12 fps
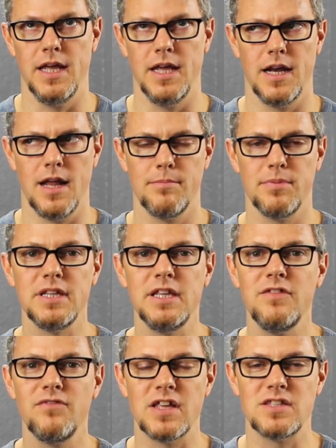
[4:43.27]
And I
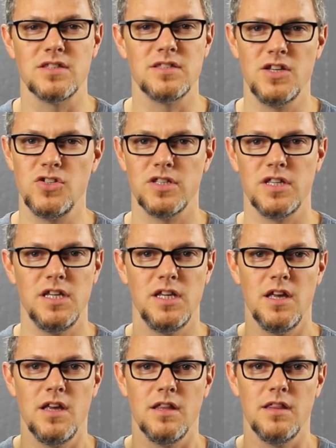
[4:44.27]
believe that's
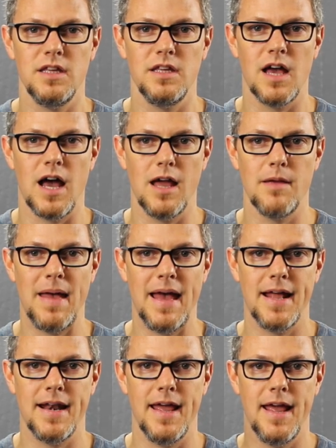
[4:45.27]
essentially the
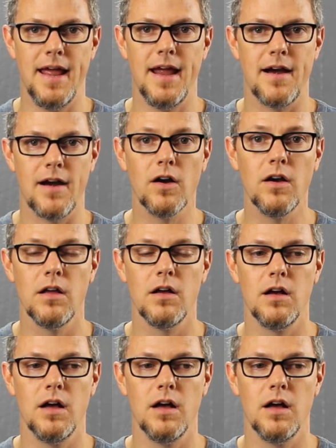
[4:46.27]
iPad Air.